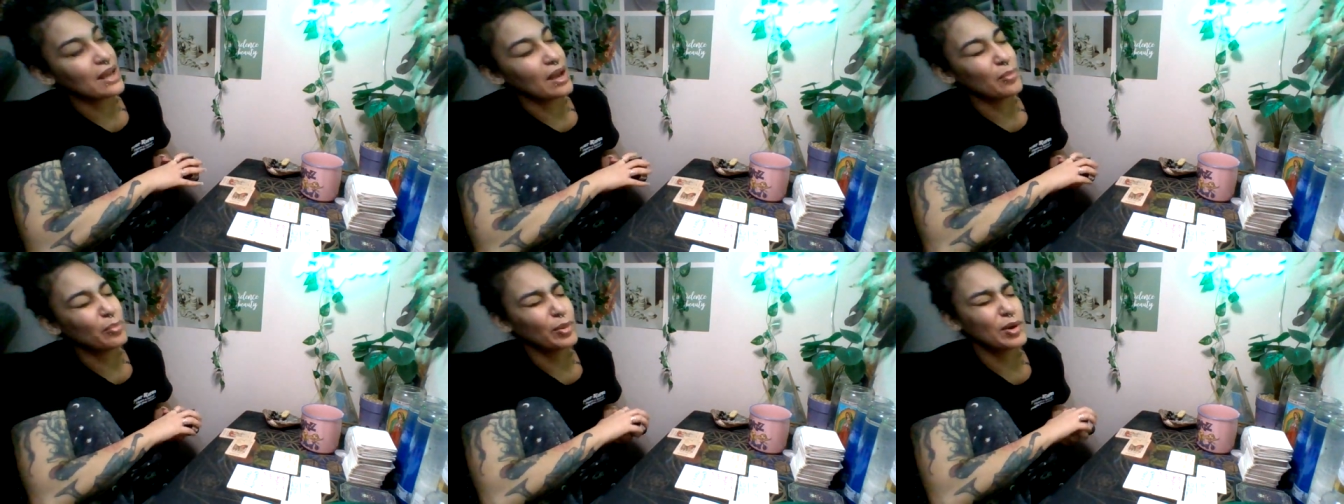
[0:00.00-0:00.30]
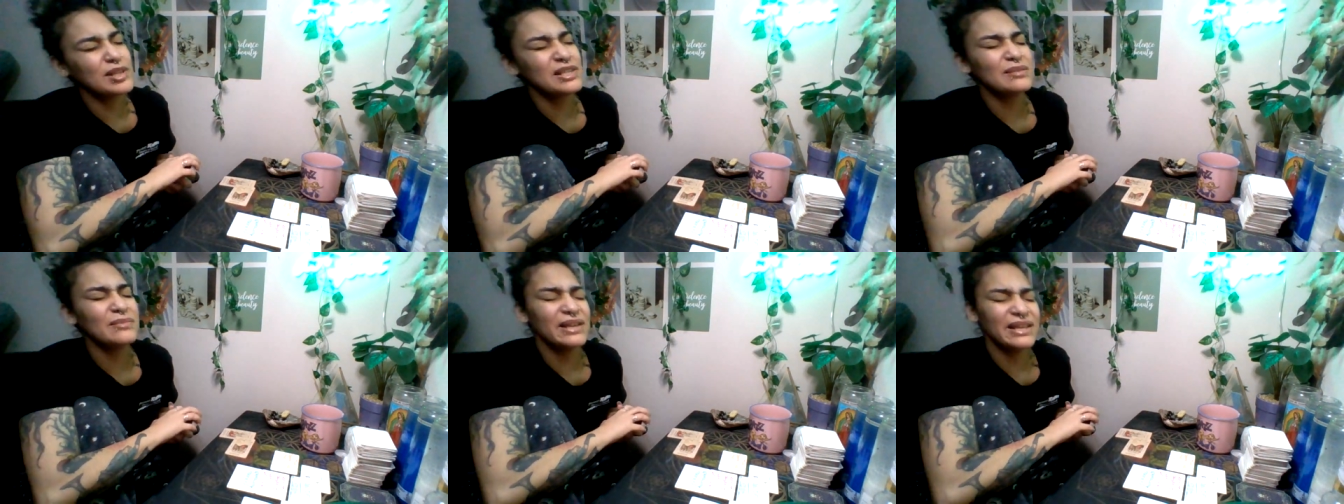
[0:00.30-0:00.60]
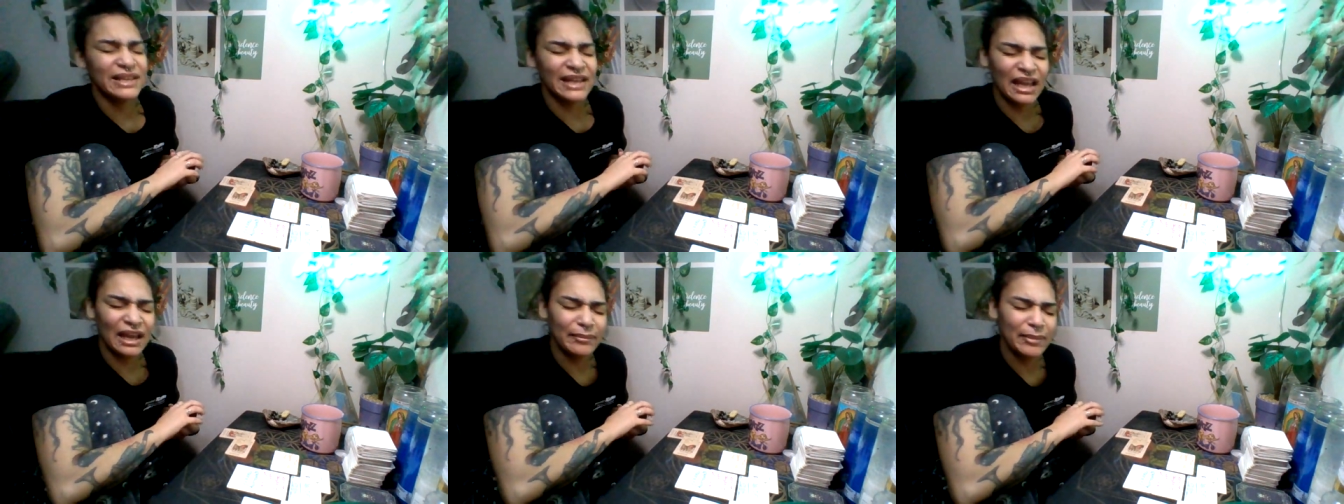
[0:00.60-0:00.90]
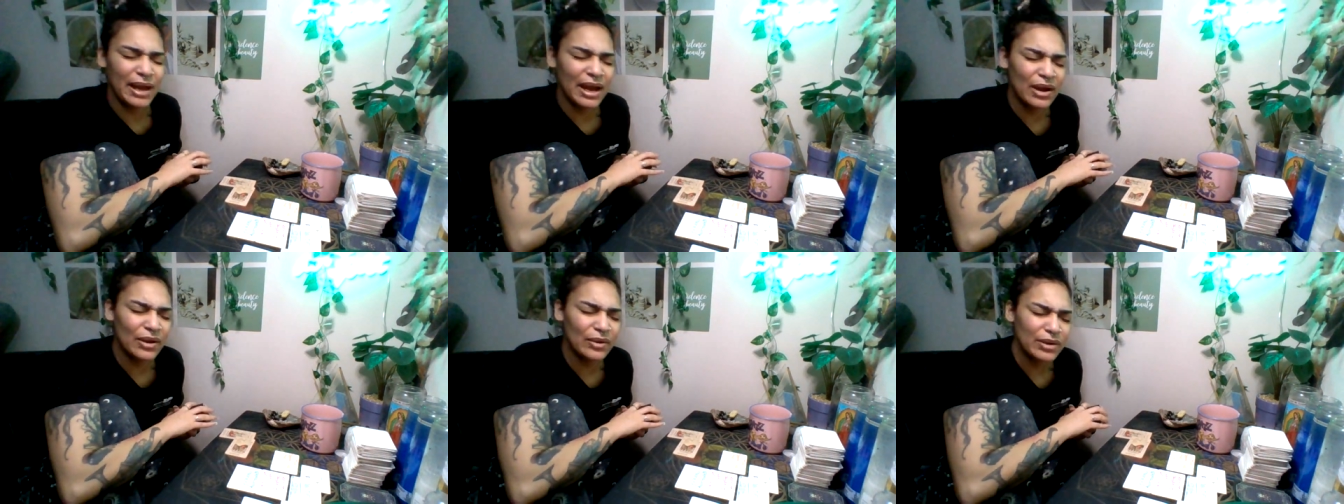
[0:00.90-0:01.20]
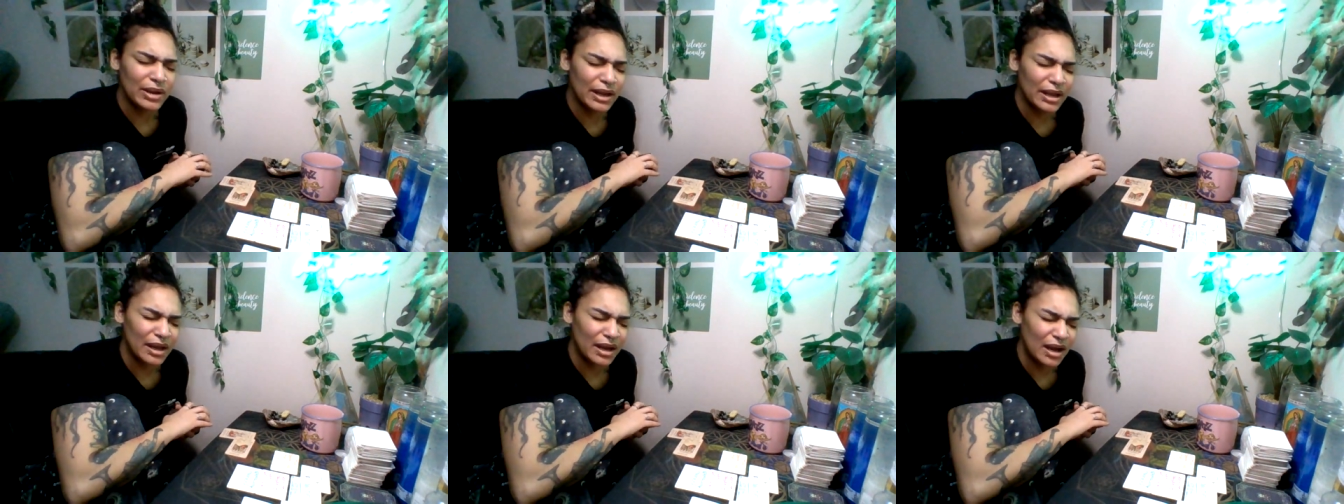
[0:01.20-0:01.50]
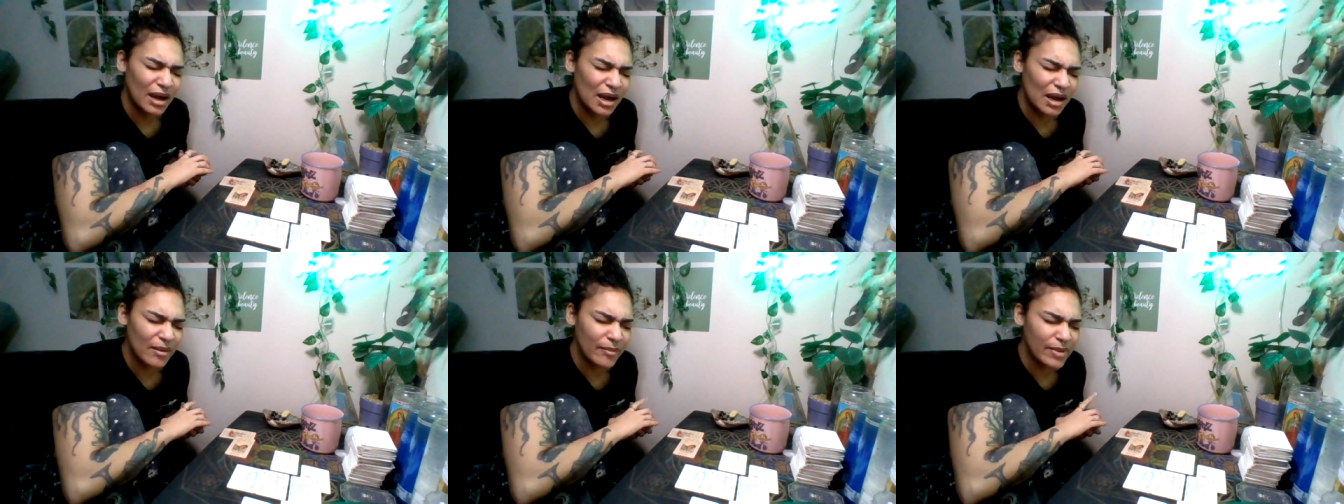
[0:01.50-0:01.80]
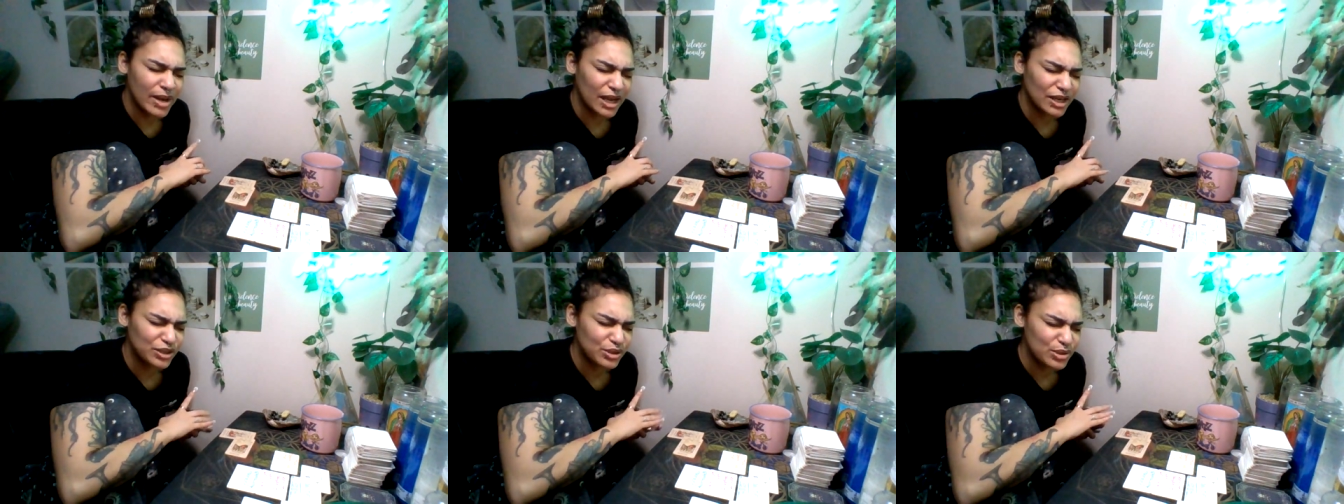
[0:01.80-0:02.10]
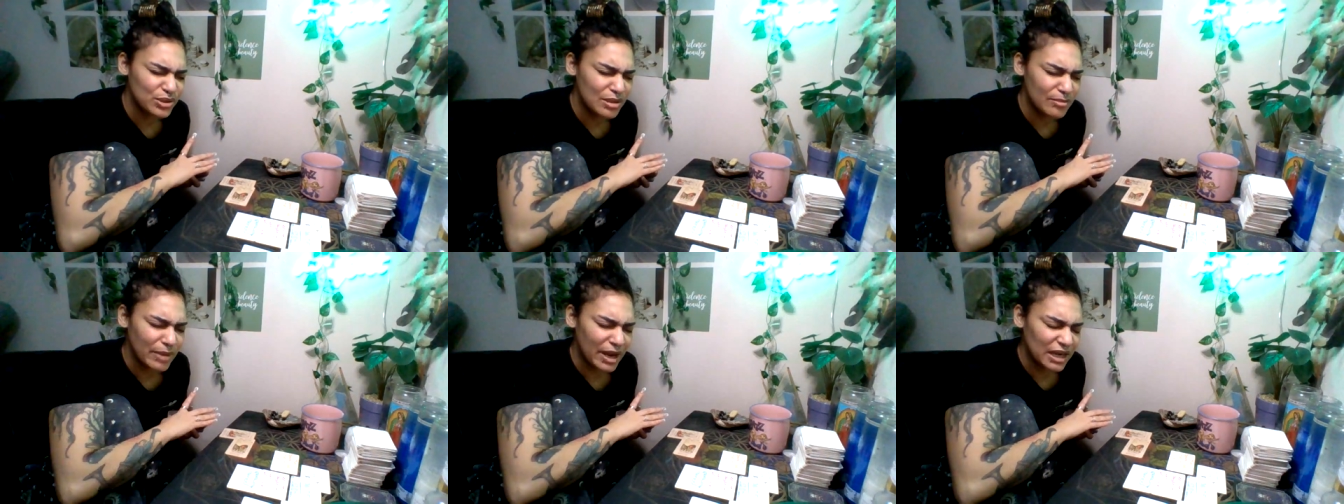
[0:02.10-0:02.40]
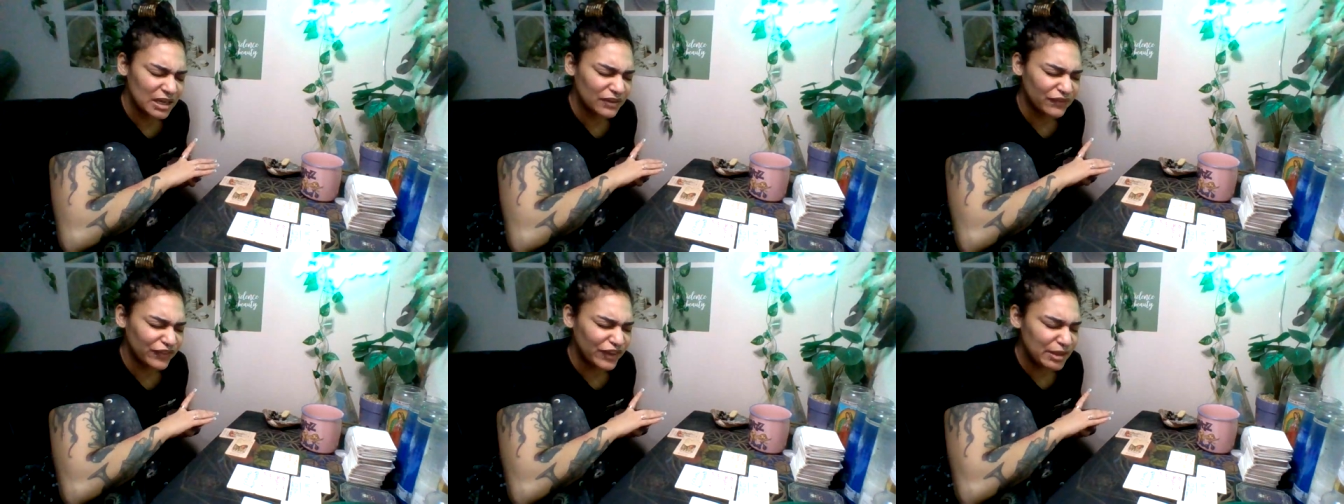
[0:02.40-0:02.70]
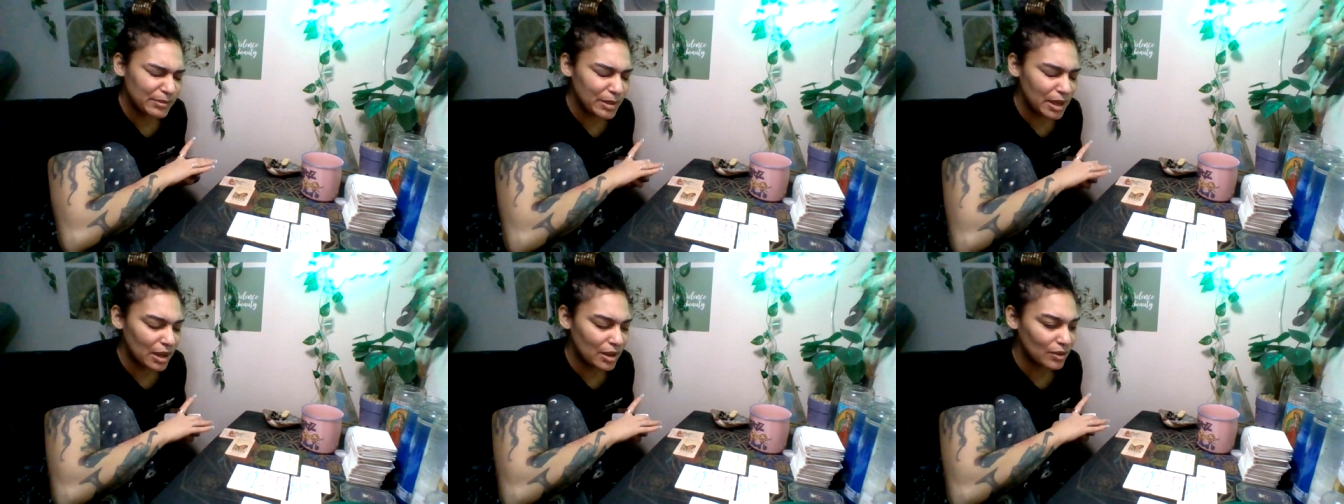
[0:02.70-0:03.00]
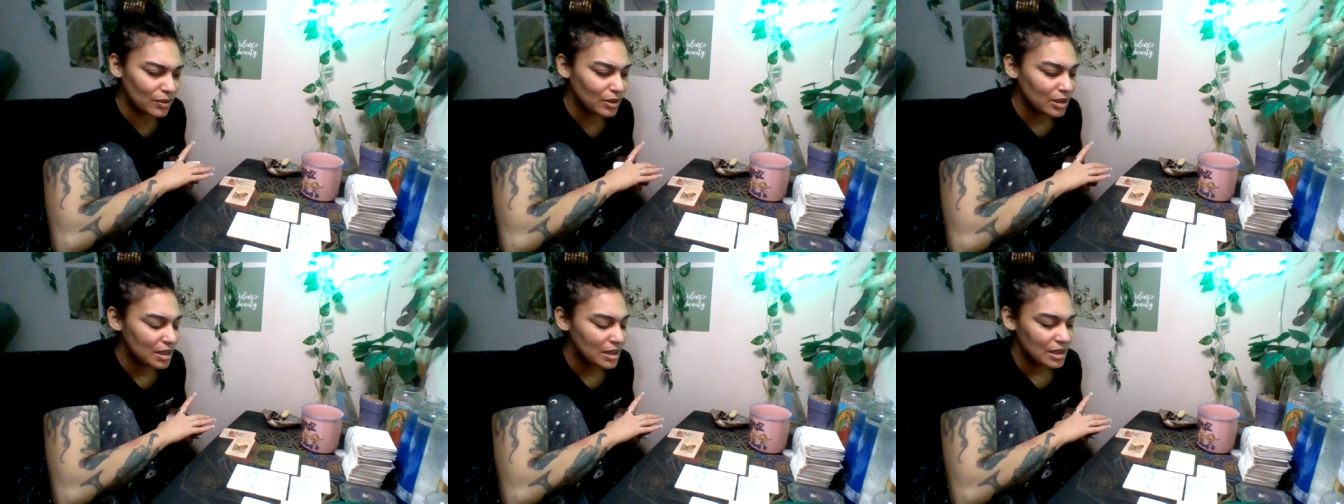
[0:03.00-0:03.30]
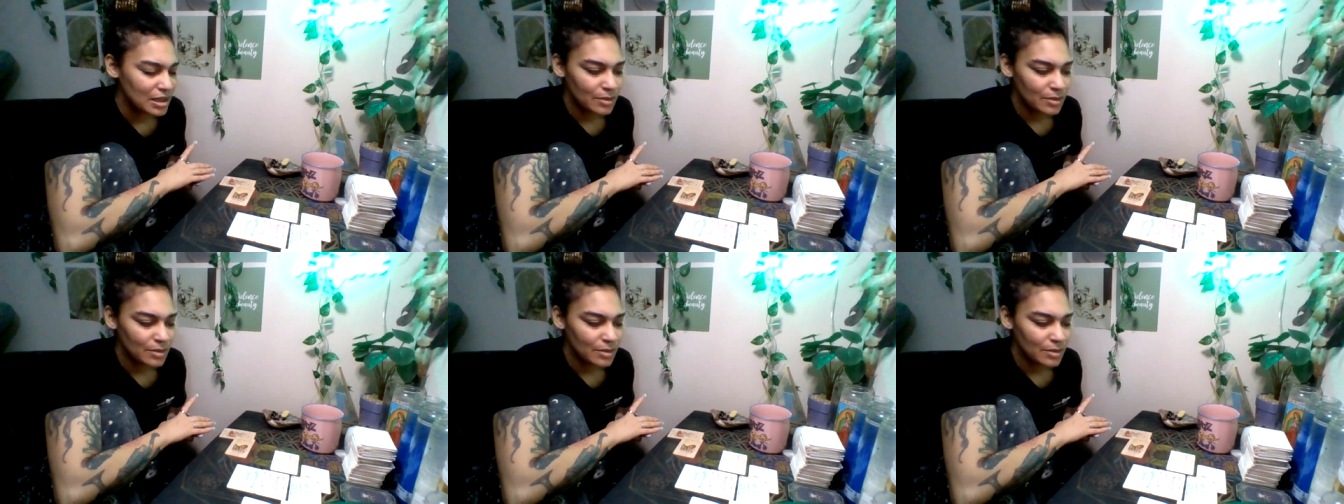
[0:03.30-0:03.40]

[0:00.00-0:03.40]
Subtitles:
Imprisonment came out next to the main female,